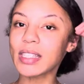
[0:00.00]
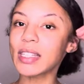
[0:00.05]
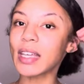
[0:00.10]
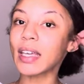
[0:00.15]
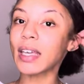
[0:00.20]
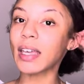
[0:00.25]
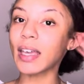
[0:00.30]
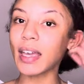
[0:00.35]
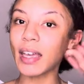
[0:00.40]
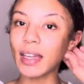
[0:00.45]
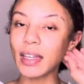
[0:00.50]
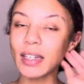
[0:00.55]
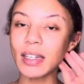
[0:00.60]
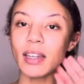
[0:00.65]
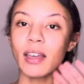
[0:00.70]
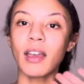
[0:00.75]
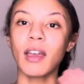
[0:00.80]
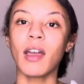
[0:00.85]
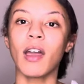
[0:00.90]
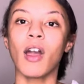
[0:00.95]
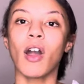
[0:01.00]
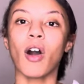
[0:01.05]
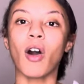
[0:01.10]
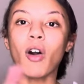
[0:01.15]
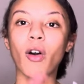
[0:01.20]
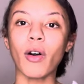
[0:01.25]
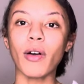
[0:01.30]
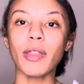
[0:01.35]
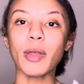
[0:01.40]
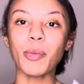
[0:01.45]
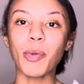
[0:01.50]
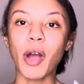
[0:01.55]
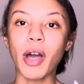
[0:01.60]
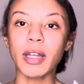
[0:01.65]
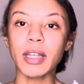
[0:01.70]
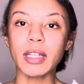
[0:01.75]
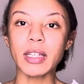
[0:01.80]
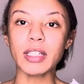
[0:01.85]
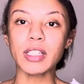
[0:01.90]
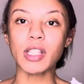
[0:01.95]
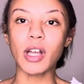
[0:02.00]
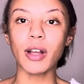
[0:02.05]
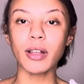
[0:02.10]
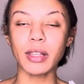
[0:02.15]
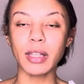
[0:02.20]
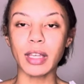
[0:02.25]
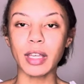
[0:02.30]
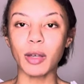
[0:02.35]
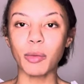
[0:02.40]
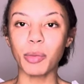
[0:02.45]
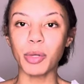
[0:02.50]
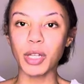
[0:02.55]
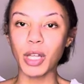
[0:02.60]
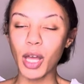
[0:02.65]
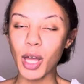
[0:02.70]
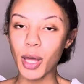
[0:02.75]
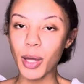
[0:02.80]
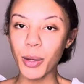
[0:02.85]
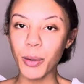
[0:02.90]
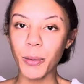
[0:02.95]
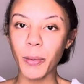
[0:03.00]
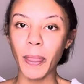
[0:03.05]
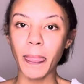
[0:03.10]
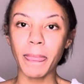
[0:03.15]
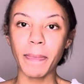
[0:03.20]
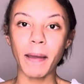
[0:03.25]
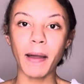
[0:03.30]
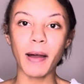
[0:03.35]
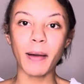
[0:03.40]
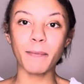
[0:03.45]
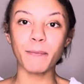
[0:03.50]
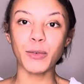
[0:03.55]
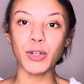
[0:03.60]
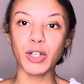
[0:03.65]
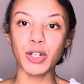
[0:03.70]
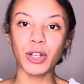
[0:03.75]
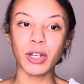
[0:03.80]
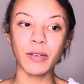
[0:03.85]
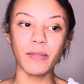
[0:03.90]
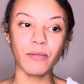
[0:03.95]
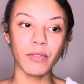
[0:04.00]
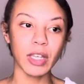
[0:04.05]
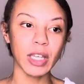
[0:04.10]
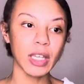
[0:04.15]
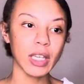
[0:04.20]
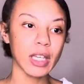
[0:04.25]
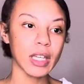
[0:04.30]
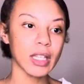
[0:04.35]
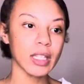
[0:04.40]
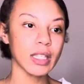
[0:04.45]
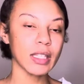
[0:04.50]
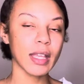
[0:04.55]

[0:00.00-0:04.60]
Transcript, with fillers: Again, all the products are linked below um, for your convenience.